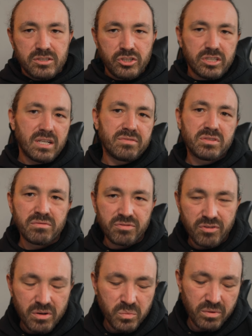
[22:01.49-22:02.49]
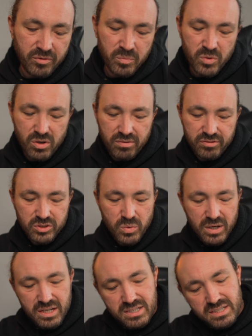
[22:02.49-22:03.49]
you could have some fun with a moth. It's
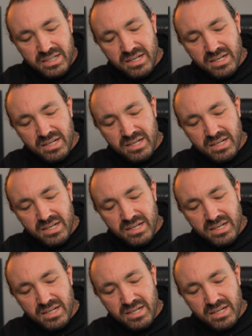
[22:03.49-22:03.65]
quite easy.